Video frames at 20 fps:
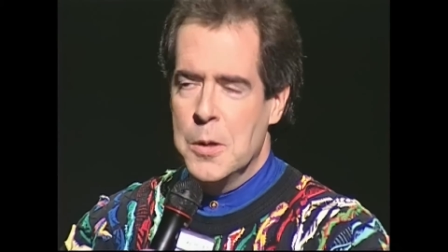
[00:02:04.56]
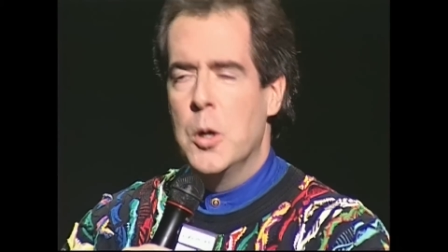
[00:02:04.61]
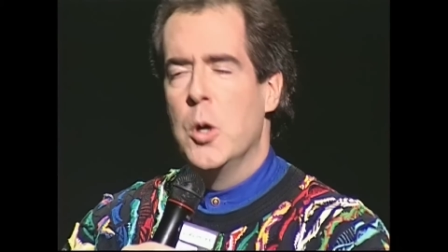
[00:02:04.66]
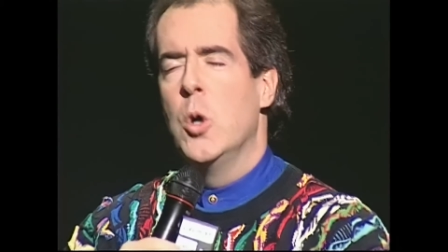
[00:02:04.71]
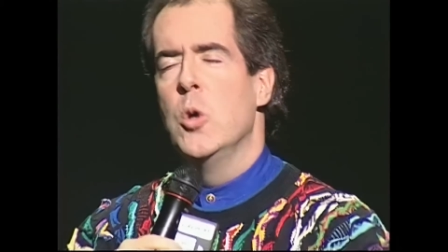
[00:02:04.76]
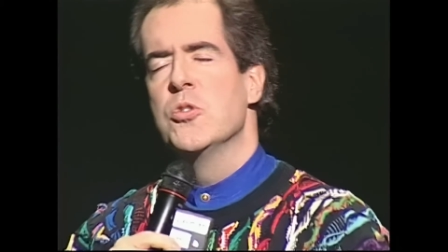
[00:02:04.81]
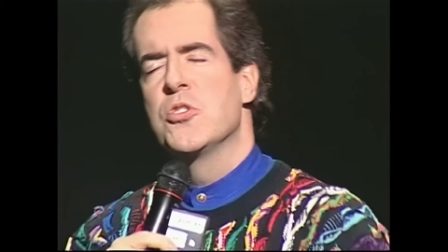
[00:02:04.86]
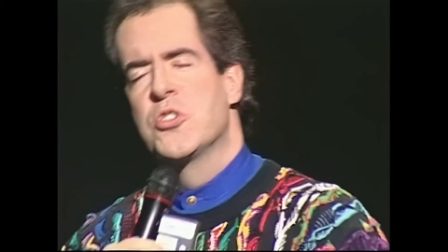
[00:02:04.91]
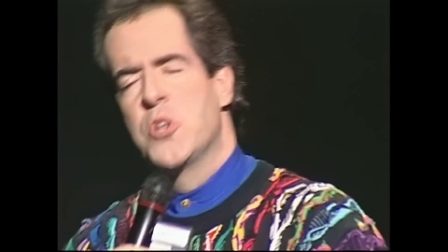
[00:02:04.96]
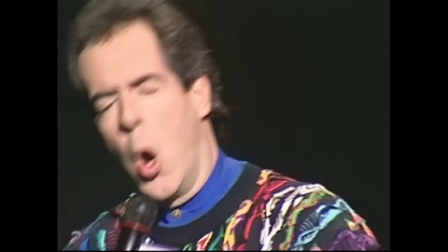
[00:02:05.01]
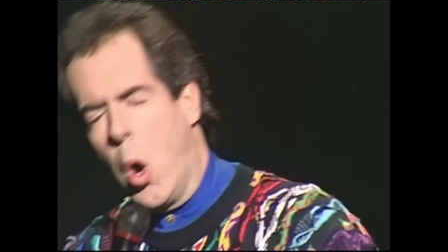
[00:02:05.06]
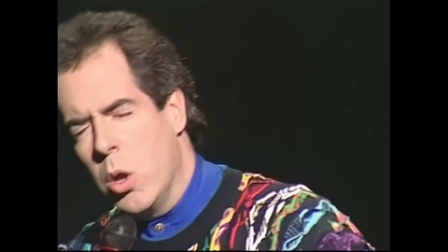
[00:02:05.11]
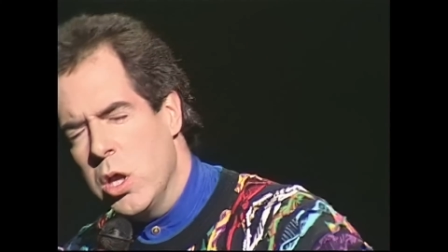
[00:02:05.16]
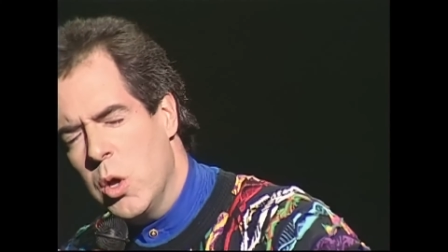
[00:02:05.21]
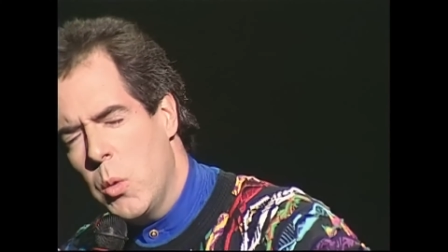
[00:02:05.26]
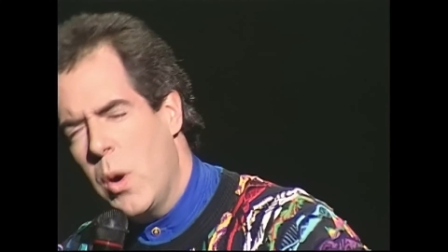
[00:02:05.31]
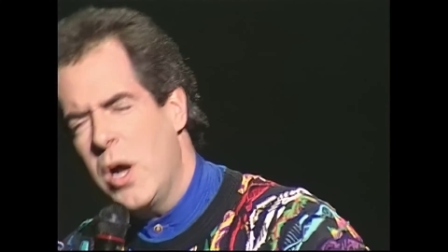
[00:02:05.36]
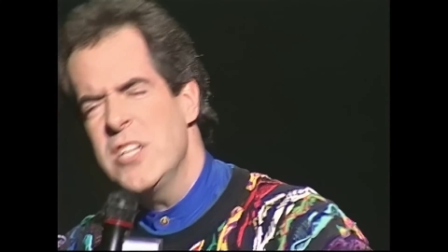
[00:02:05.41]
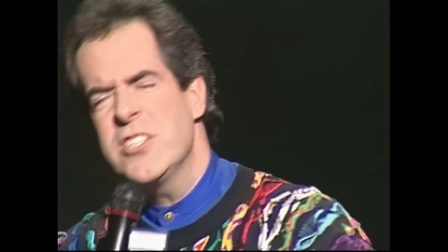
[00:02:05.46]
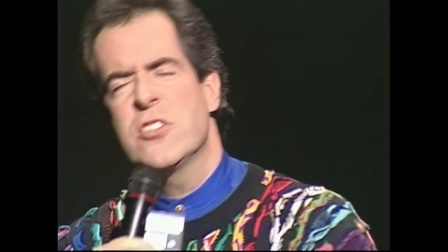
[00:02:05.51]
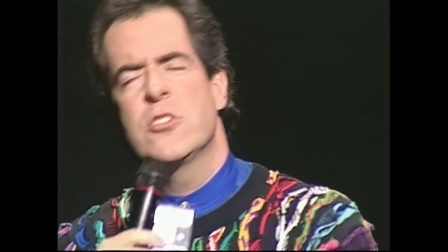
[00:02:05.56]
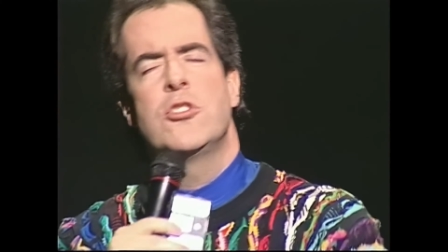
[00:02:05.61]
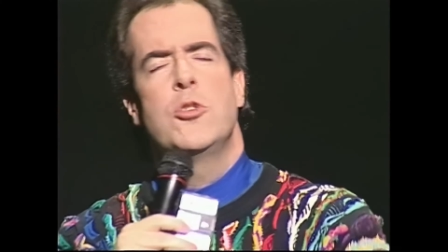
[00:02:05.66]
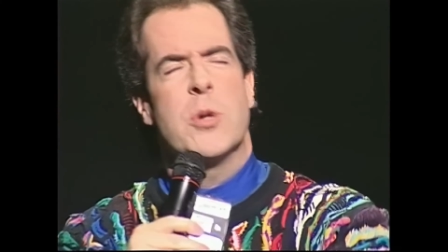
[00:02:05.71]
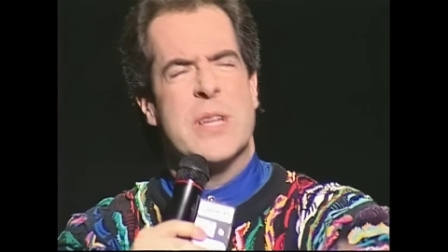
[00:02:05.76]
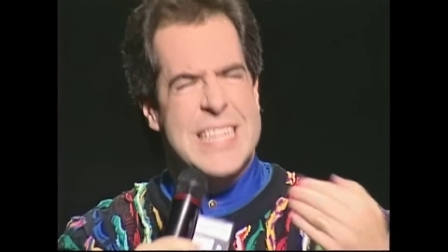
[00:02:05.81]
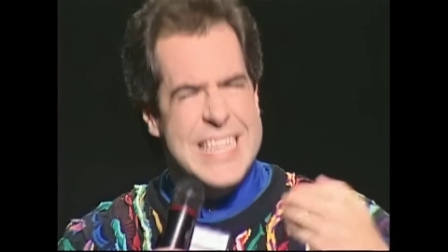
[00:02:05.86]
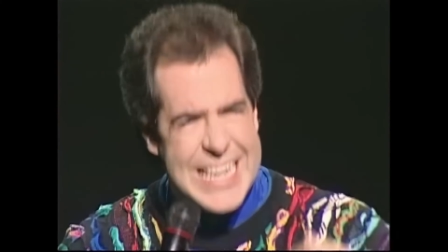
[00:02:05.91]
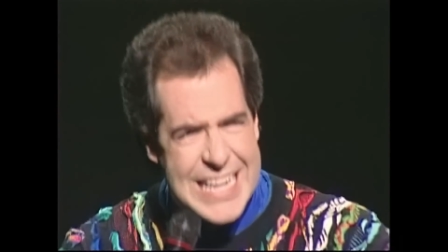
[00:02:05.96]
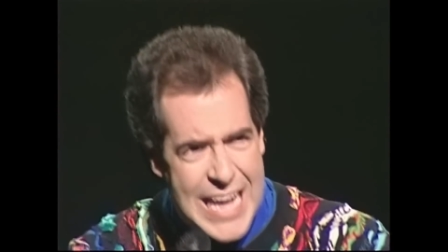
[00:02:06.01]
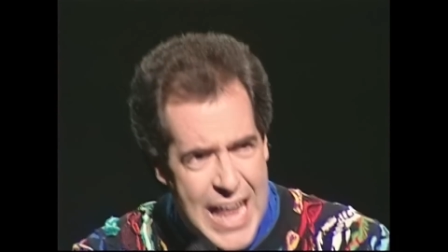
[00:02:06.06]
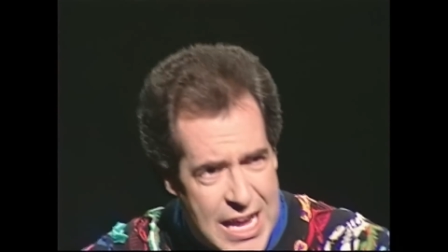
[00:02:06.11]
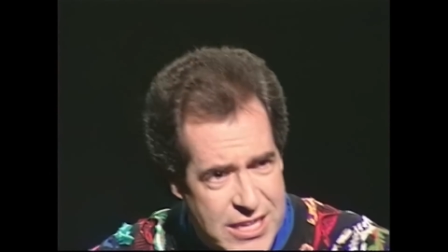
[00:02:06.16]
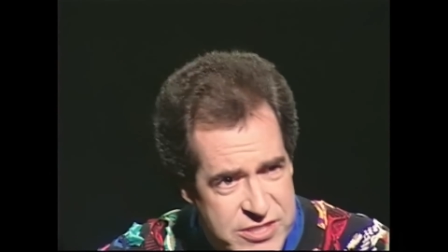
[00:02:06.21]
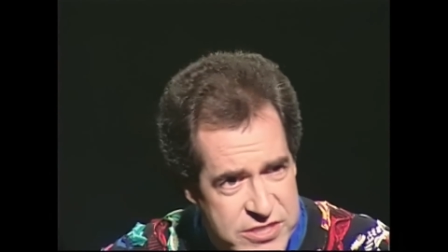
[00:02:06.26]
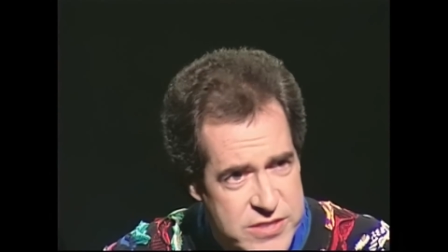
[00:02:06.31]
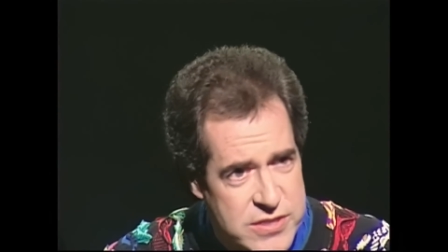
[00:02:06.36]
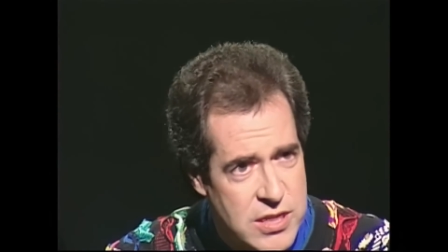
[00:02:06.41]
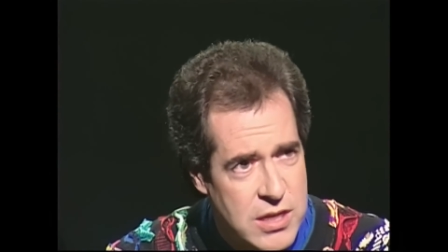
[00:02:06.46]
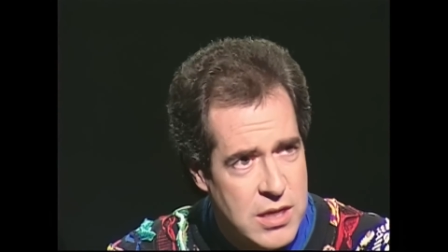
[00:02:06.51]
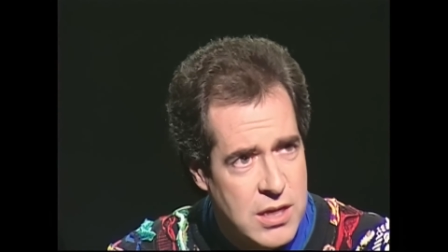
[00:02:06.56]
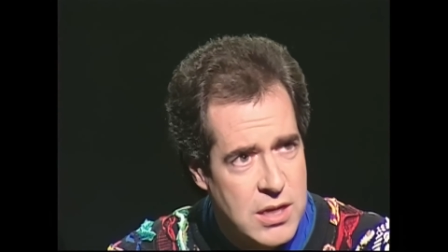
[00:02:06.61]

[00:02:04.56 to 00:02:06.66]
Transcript: whose goal it was to kill us.